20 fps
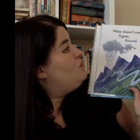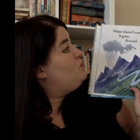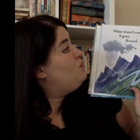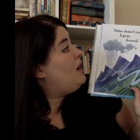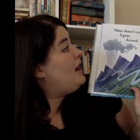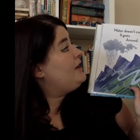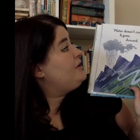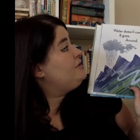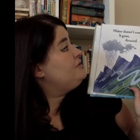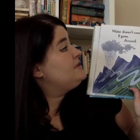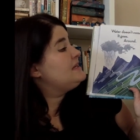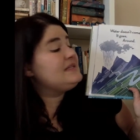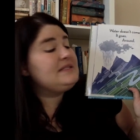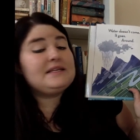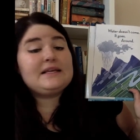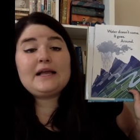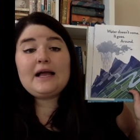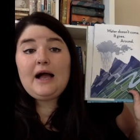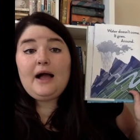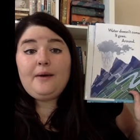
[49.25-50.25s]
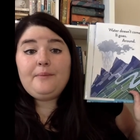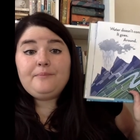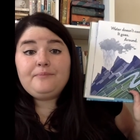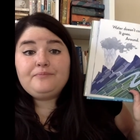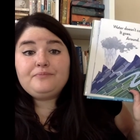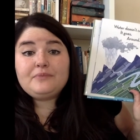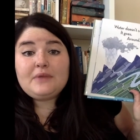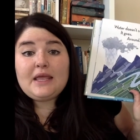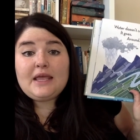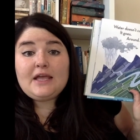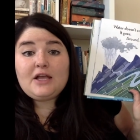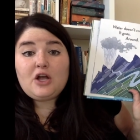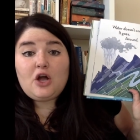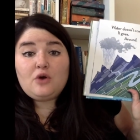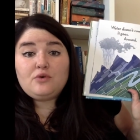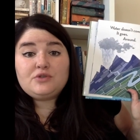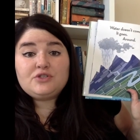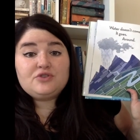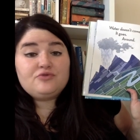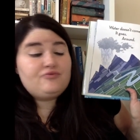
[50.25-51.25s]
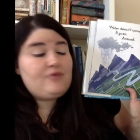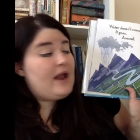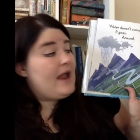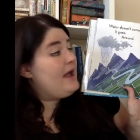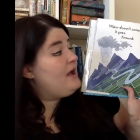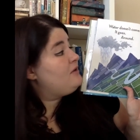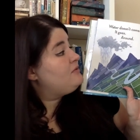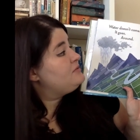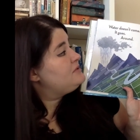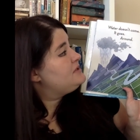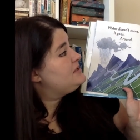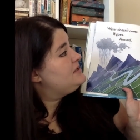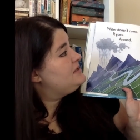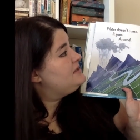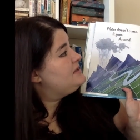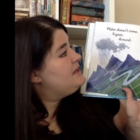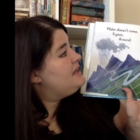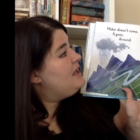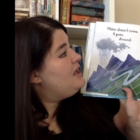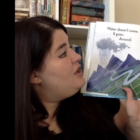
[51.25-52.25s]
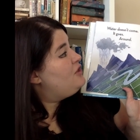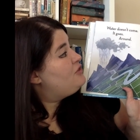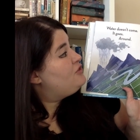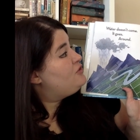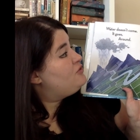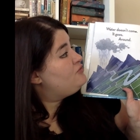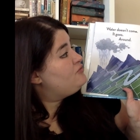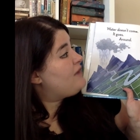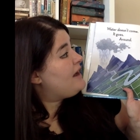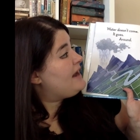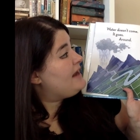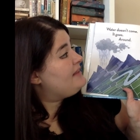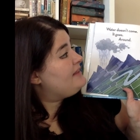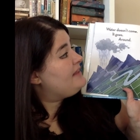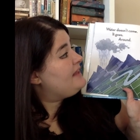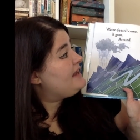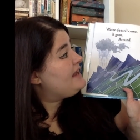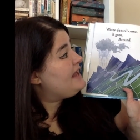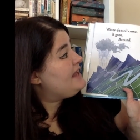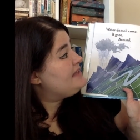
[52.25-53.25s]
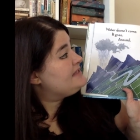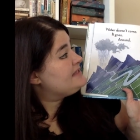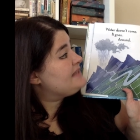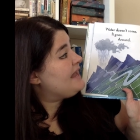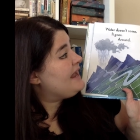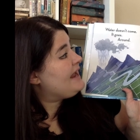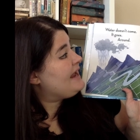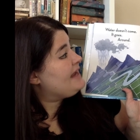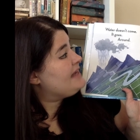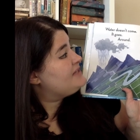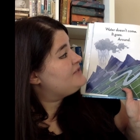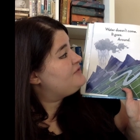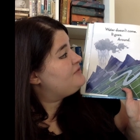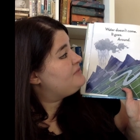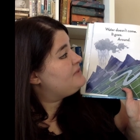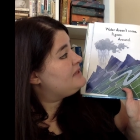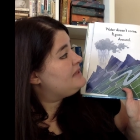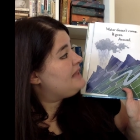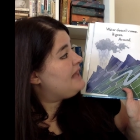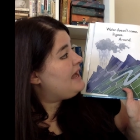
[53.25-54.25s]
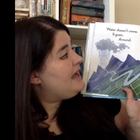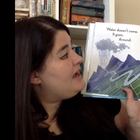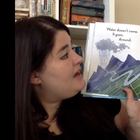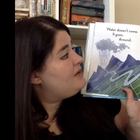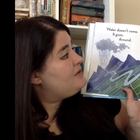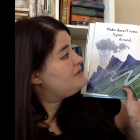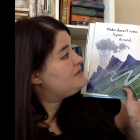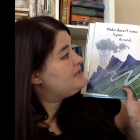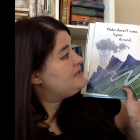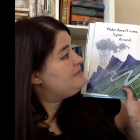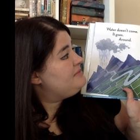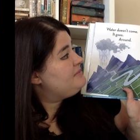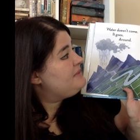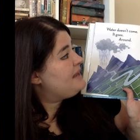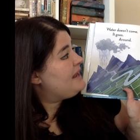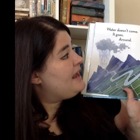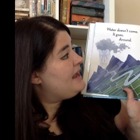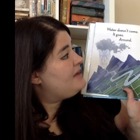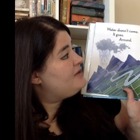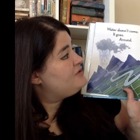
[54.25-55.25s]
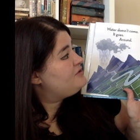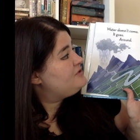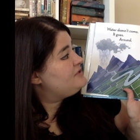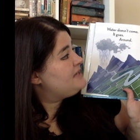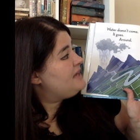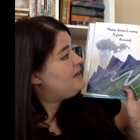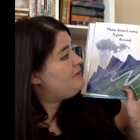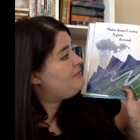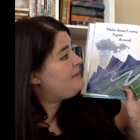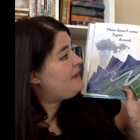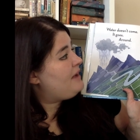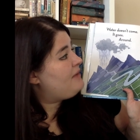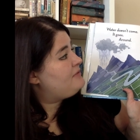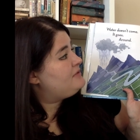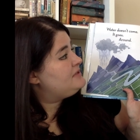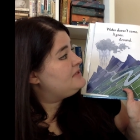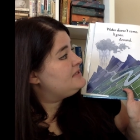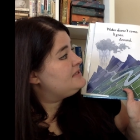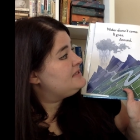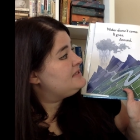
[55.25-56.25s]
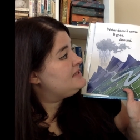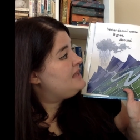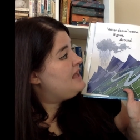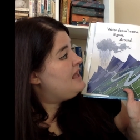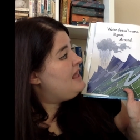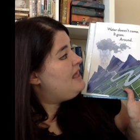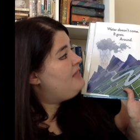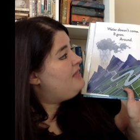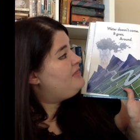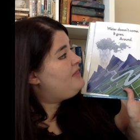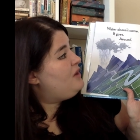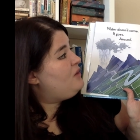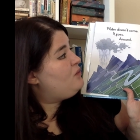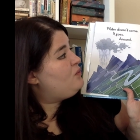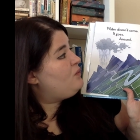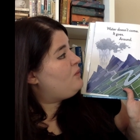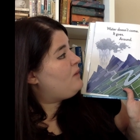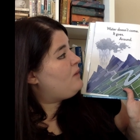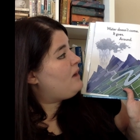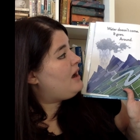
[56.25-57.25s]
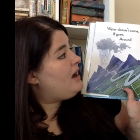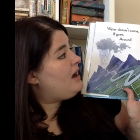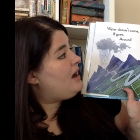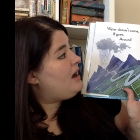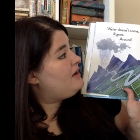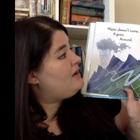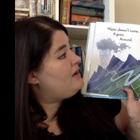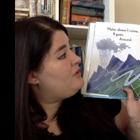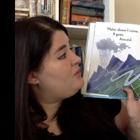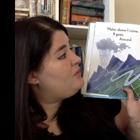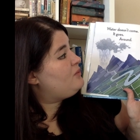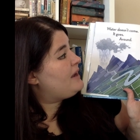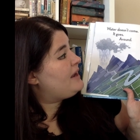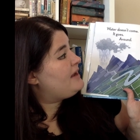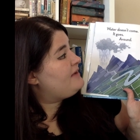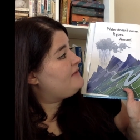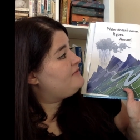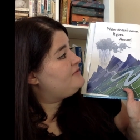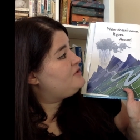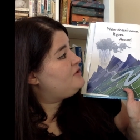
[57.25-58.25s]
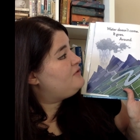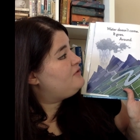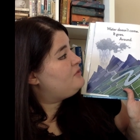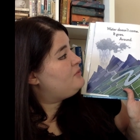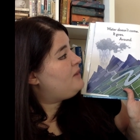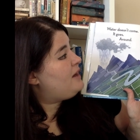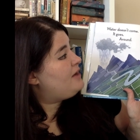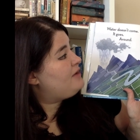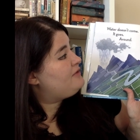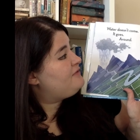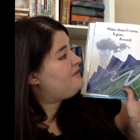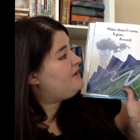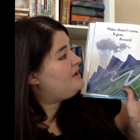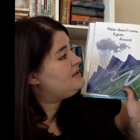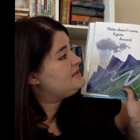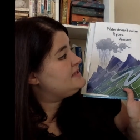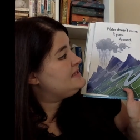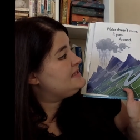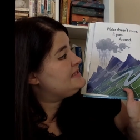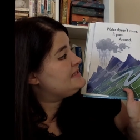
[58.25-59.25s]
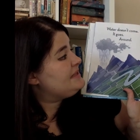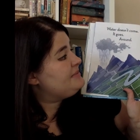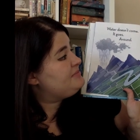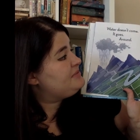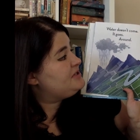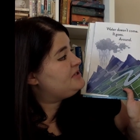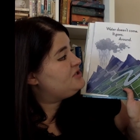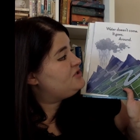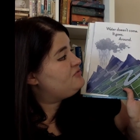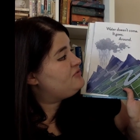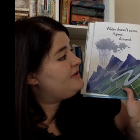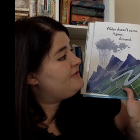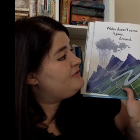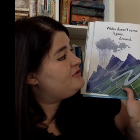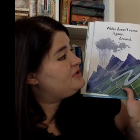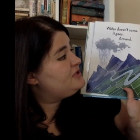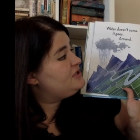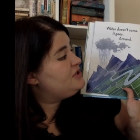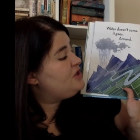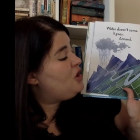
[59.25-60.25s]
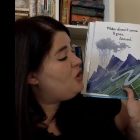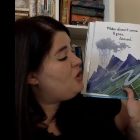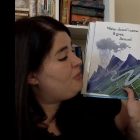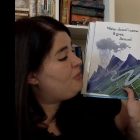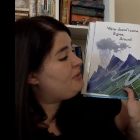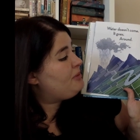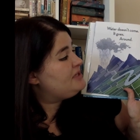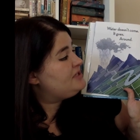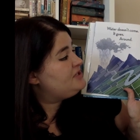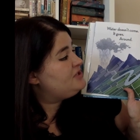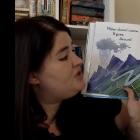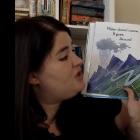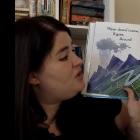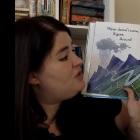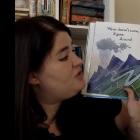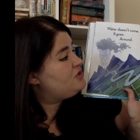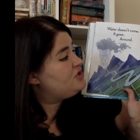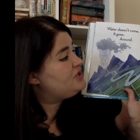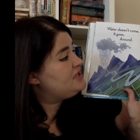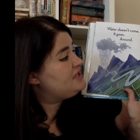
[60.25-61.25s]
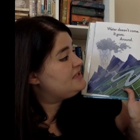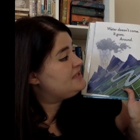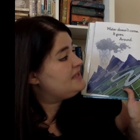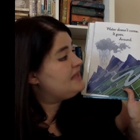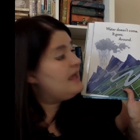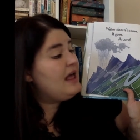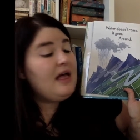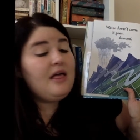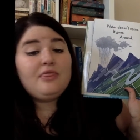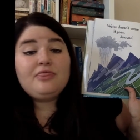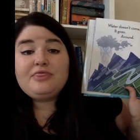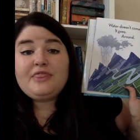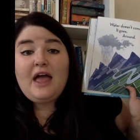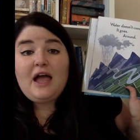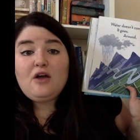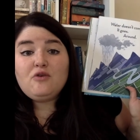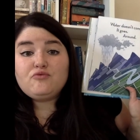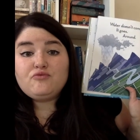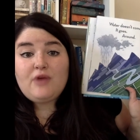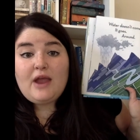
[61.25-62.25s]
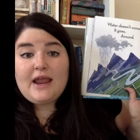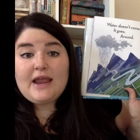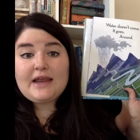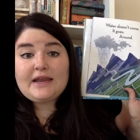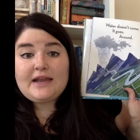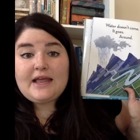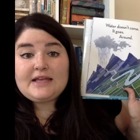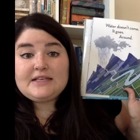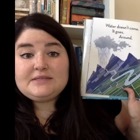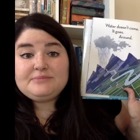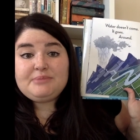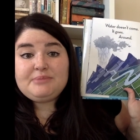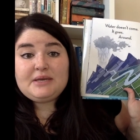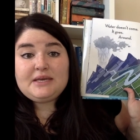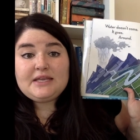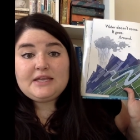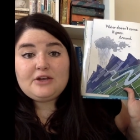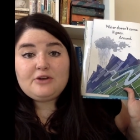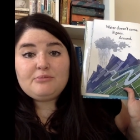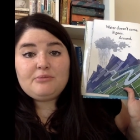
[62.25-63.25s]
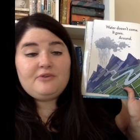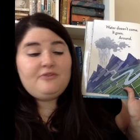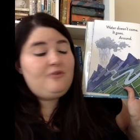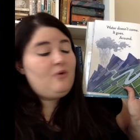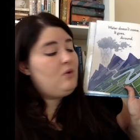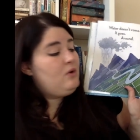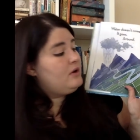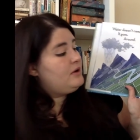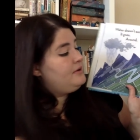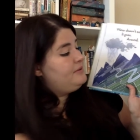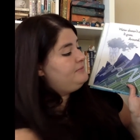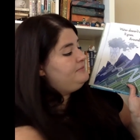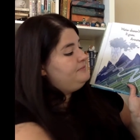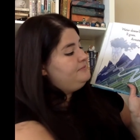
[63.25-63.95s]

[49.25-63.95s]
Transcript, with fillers: Water doesn't come, it goes around the rain that cascades from clouds and meandered down mountains, that, wa- that waved over waterfalls and slipped into rivers and opened into oceans, that rain has been here before.